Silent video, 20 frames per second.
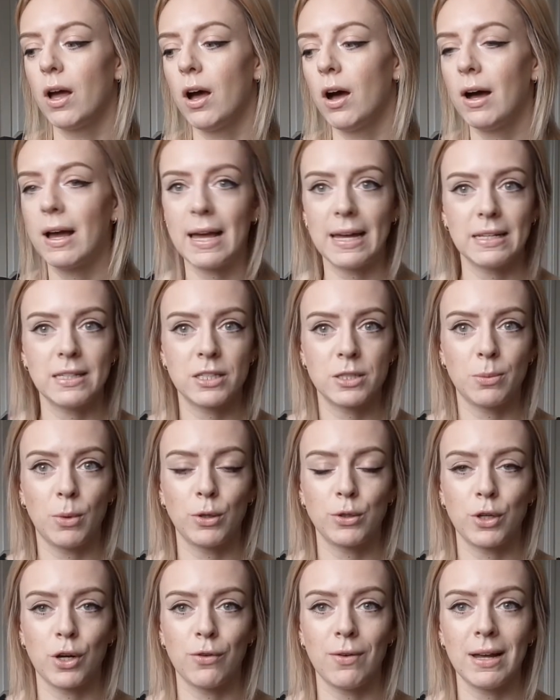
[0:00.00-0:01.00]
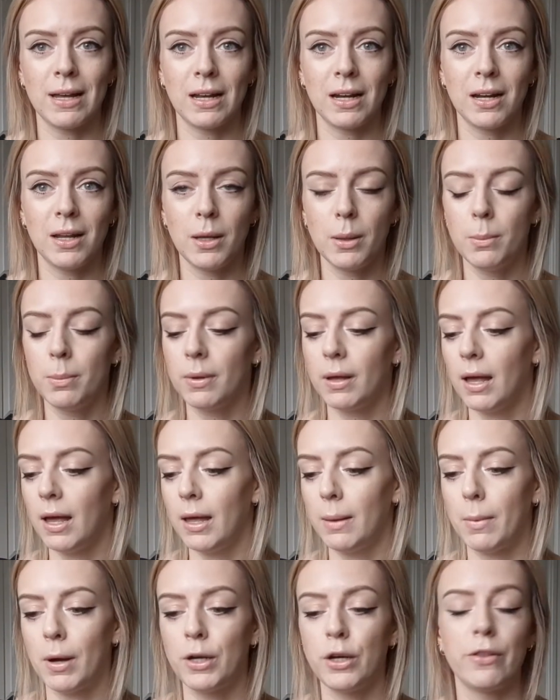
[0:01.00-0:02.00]
I had the Smile Direct Club.
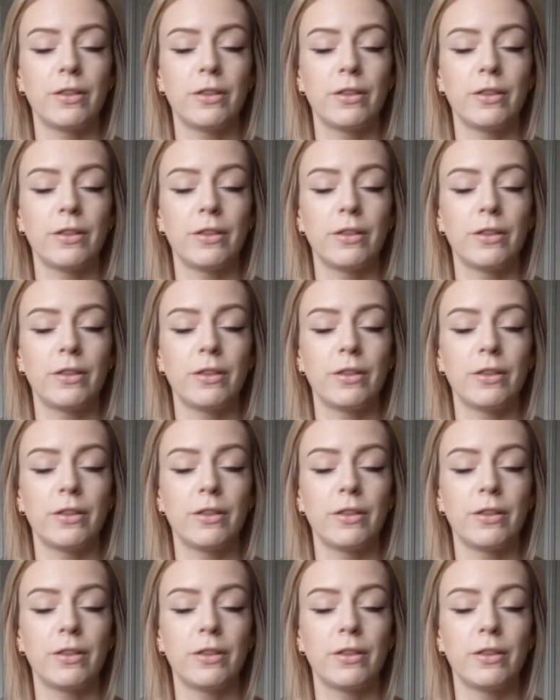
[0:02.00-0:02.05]
I know